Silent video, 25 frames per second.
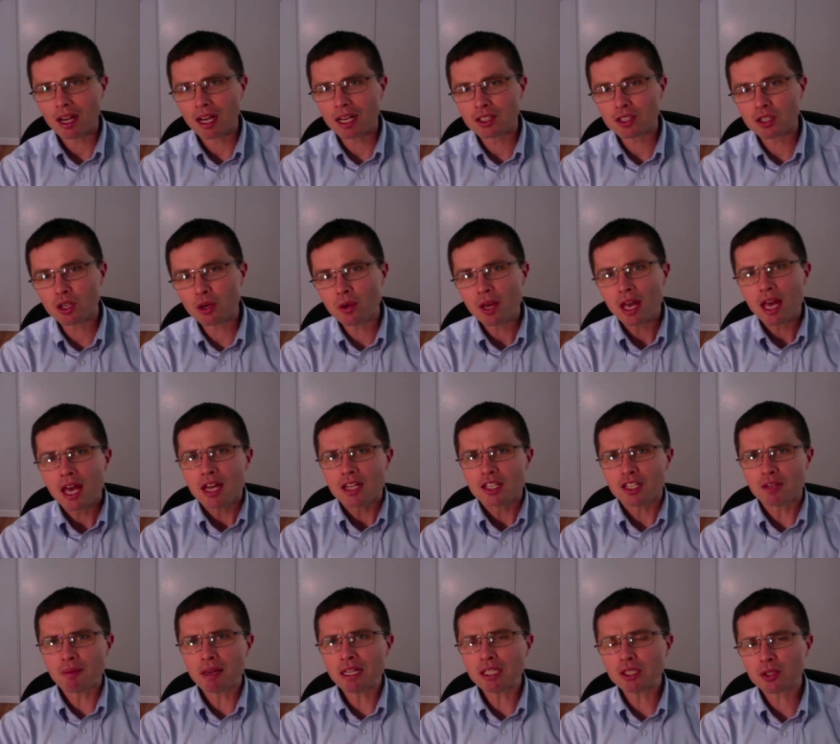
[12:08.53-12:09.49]
So
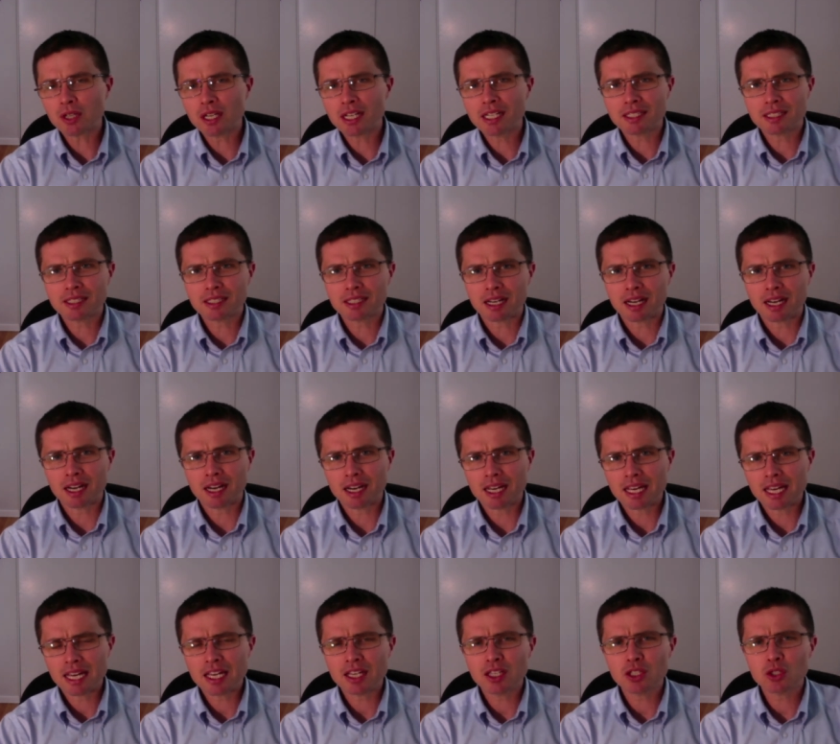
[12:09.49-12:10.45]
Demetrius,
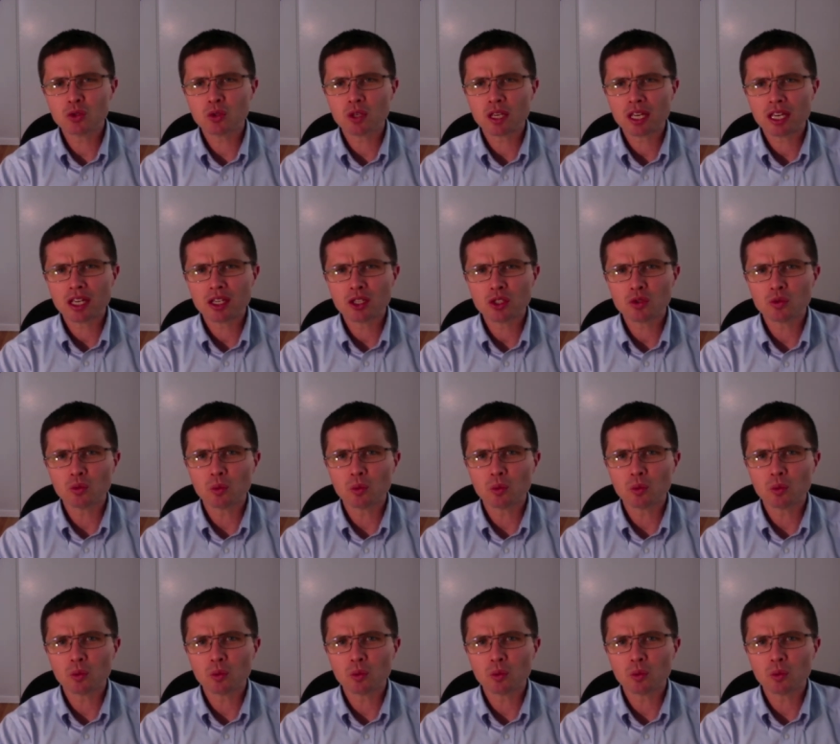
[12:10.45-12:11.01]
his